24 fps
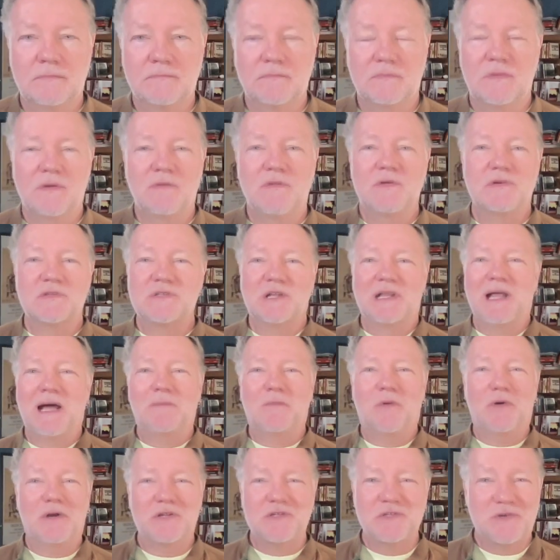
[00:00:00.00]
There's a
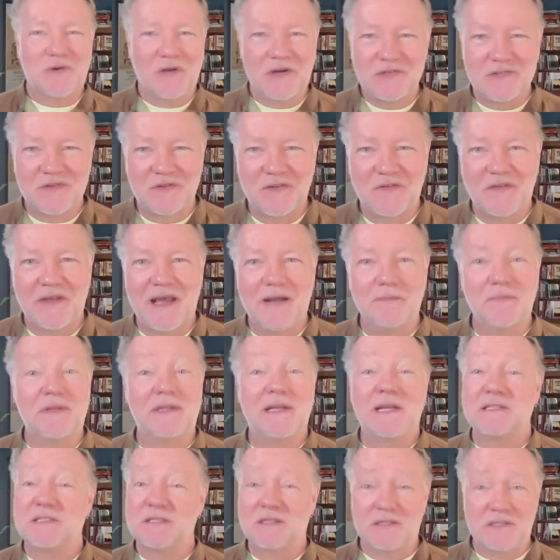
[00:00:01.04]
lot more to structure than that, but
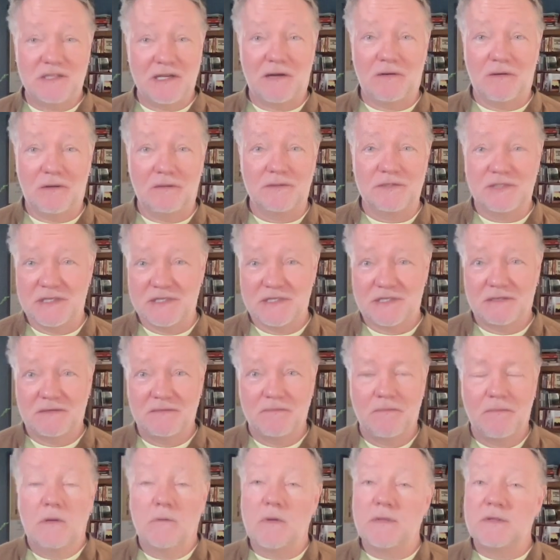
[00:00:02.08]
that's the general gist.
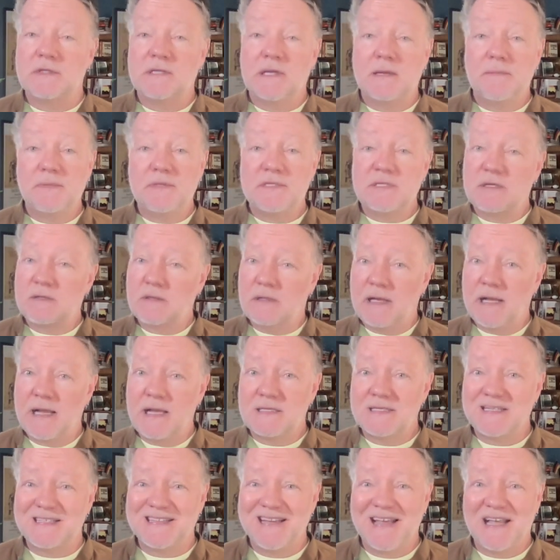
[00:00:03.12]
Well, The Tempest and
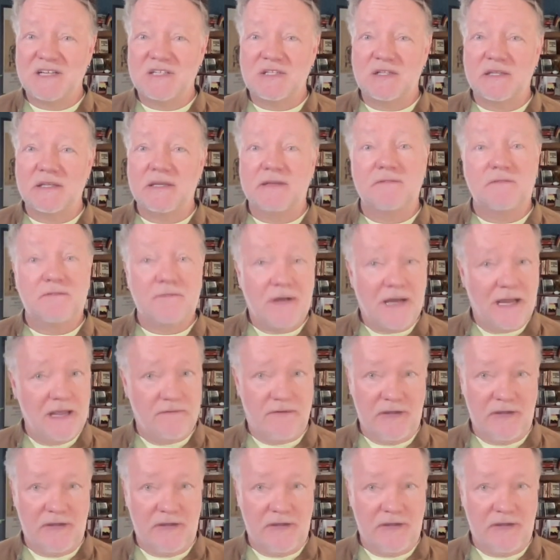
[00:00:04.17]
Glass is actually in 5